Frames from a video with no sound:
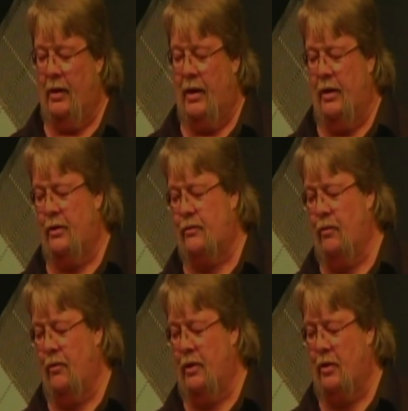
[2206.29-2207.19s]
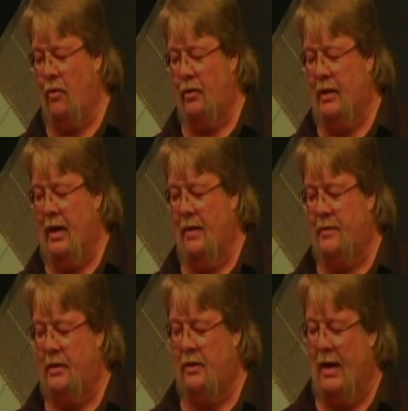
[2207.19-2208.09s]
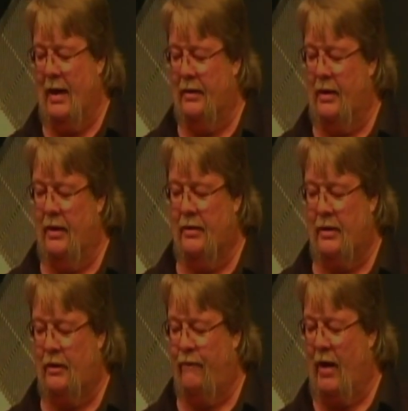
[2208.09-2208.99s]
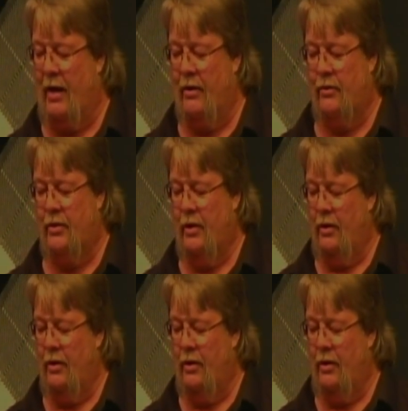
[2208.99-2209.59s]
Get us through these hard times, these lion dens, these fires.